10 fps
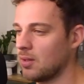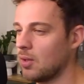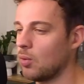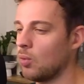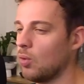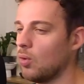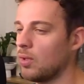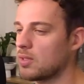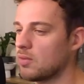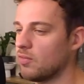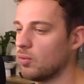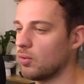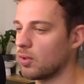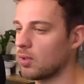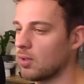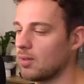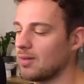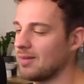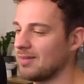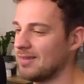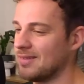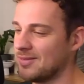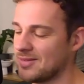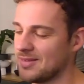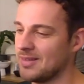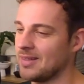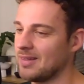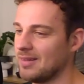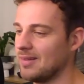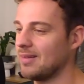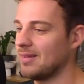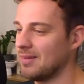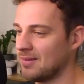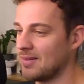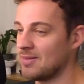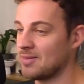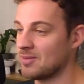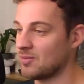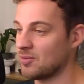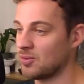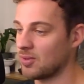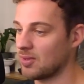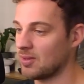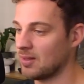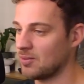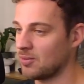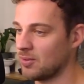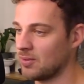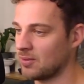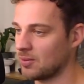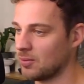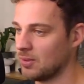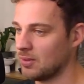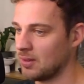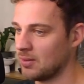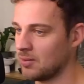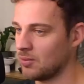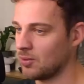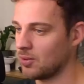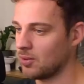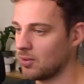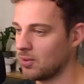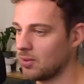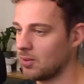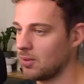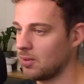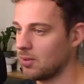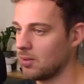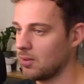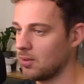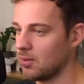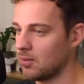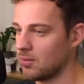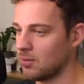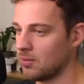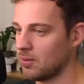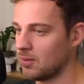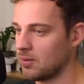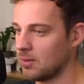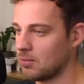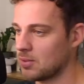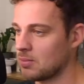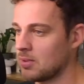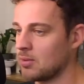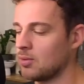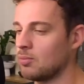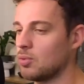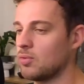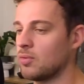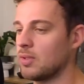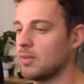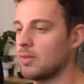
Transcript: Oh, that's a fork. I didn't even see that. That's just a fork. That will hit the queen and the rook. So I think that must be a good move, right?